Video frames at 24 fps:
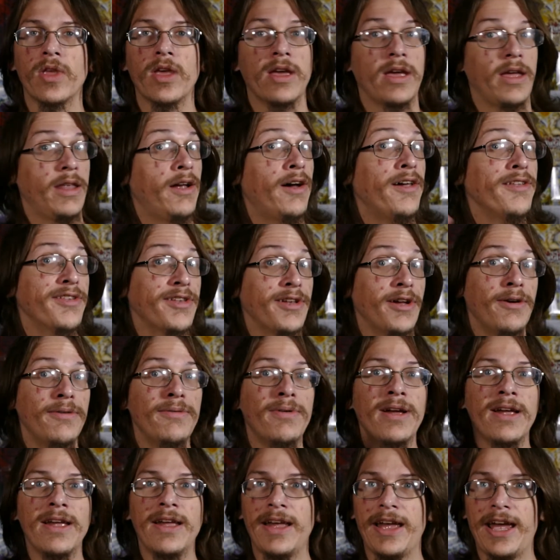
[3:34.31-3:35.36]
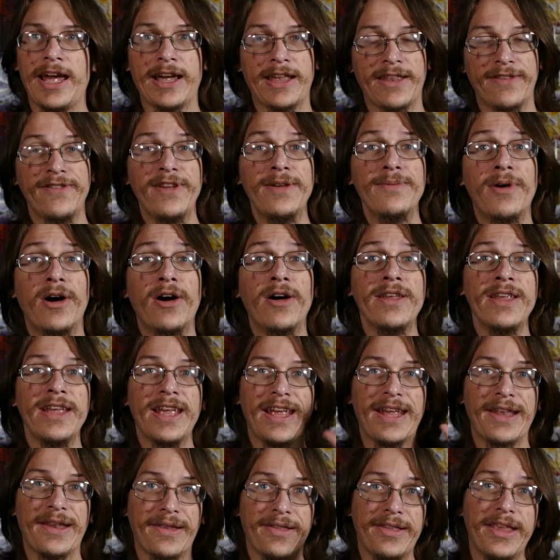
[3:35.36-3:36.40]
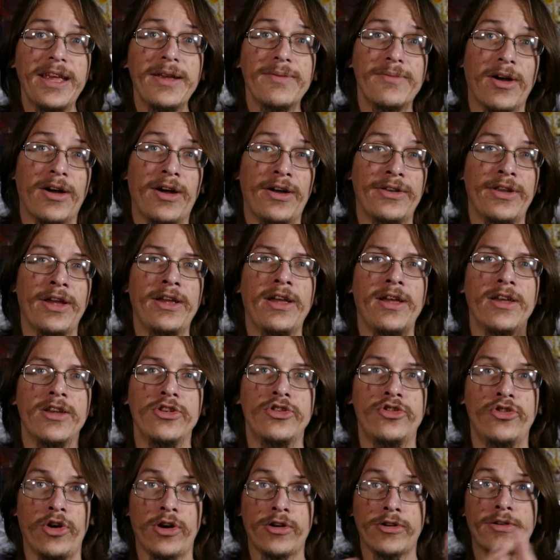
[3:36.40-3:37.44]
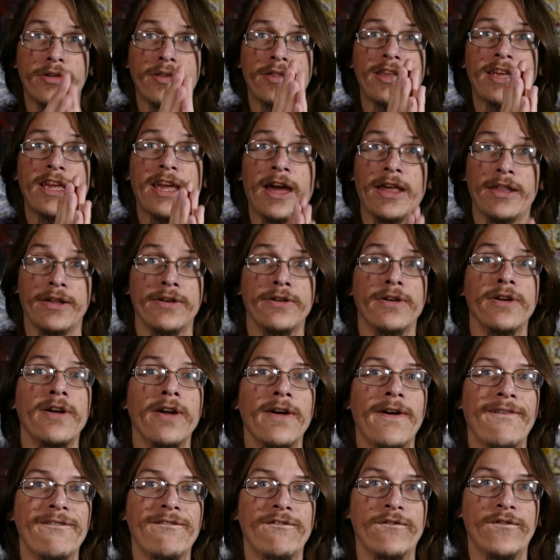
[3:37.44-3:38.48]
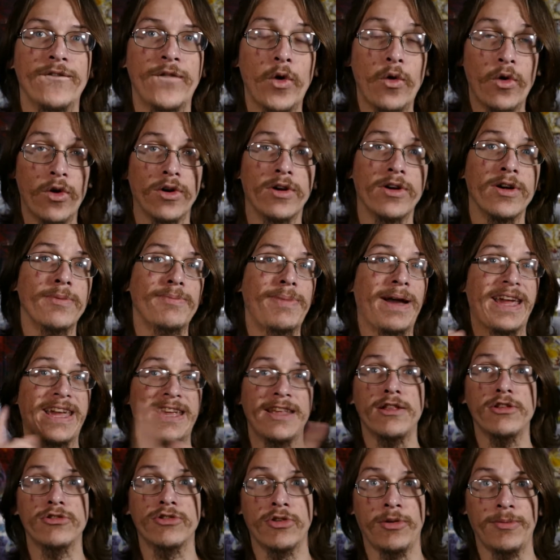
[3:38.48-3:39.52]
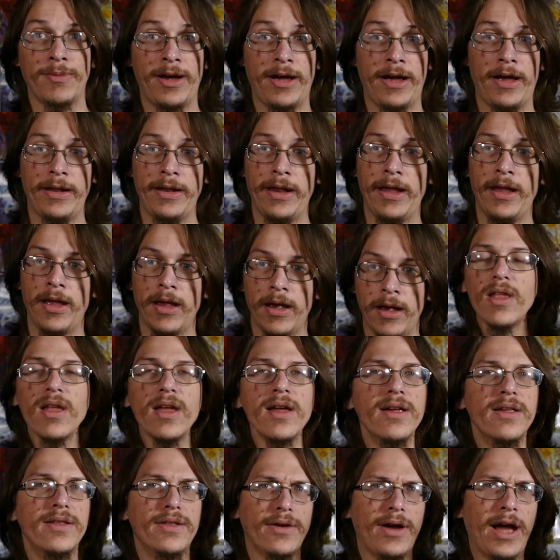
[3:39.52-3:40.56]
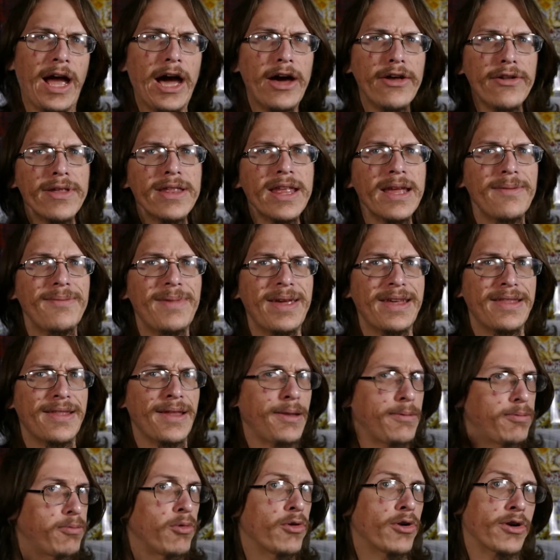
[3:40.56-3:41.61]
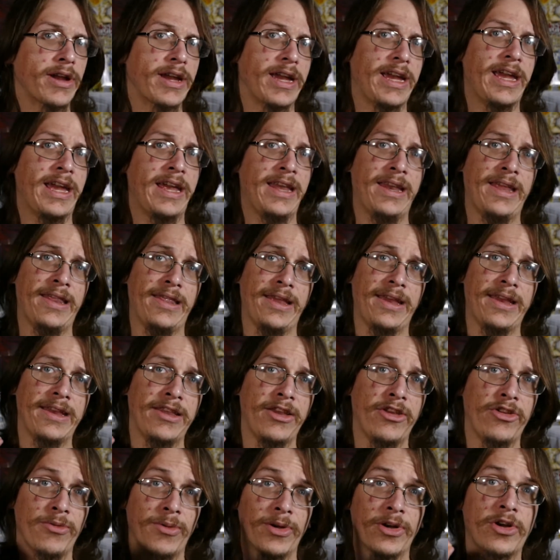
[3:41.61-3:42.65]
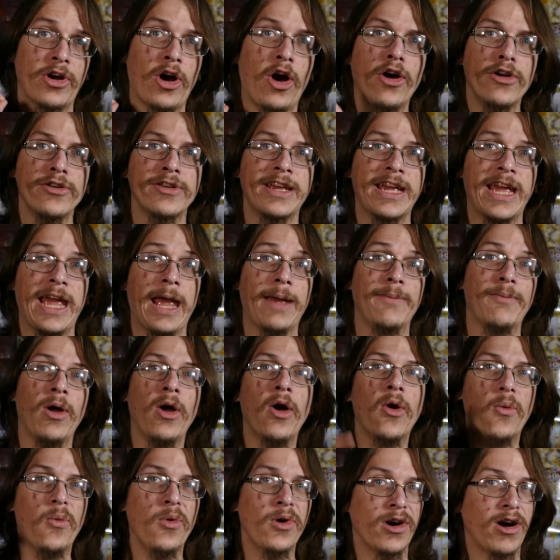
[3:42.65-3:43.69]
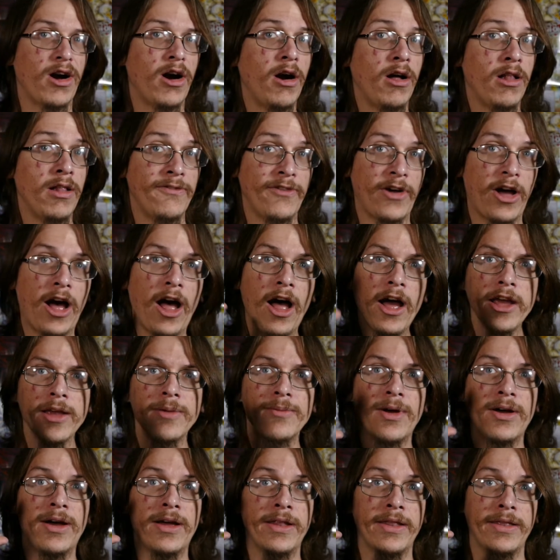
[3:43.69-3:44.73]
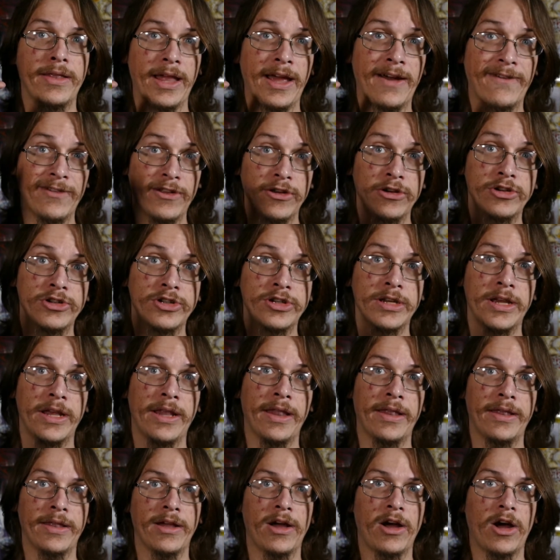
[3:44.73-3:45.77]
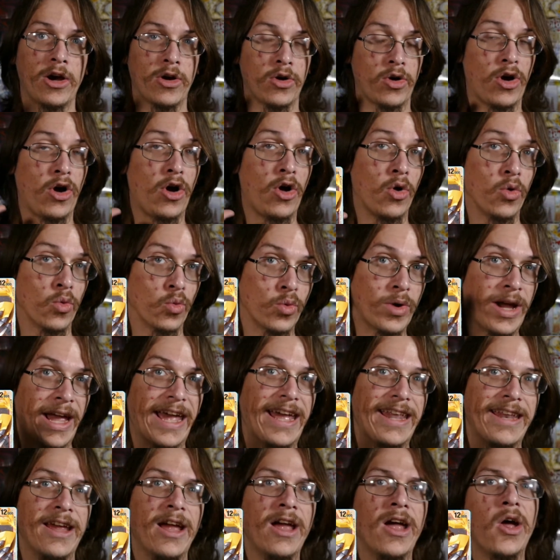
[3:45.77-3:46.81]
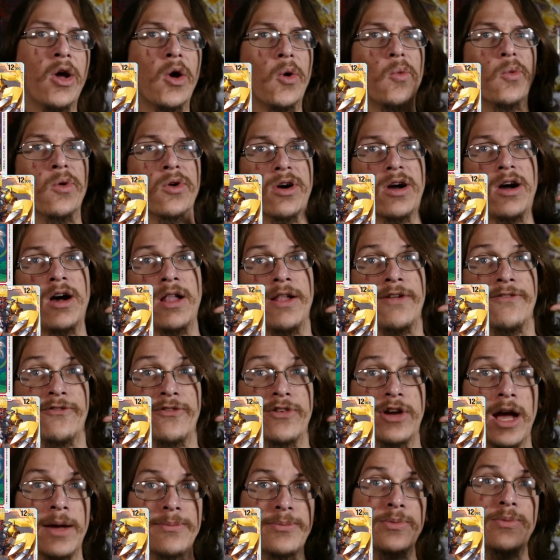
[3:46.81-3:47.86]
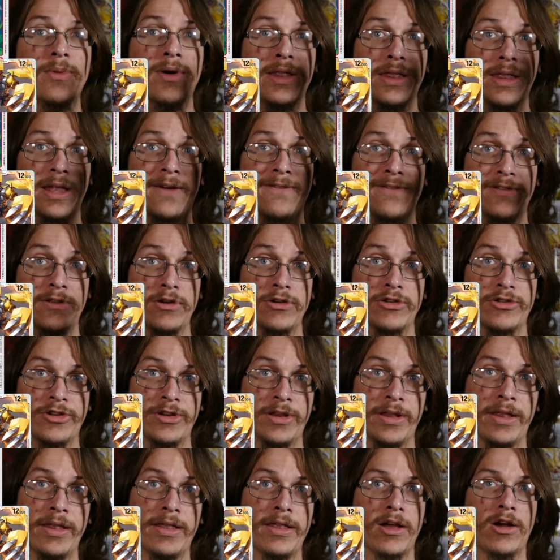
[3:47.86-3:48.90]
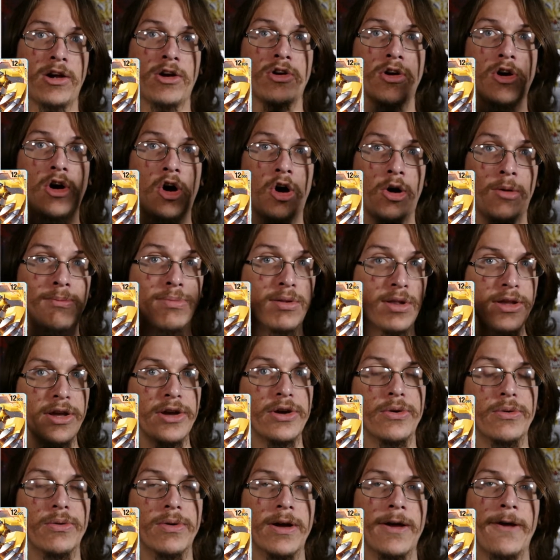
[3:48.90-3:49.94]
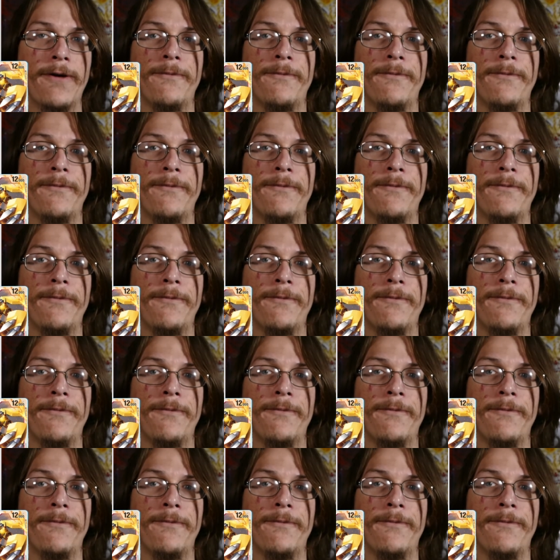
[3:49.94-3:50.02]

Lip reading: And also, XVmon and Stingmon Jagras together for Paildramon. So how do they make this work in the Digimon card game, where all of Agumon's evolutions are all red, where all of Gabimon's evolutions are all blue?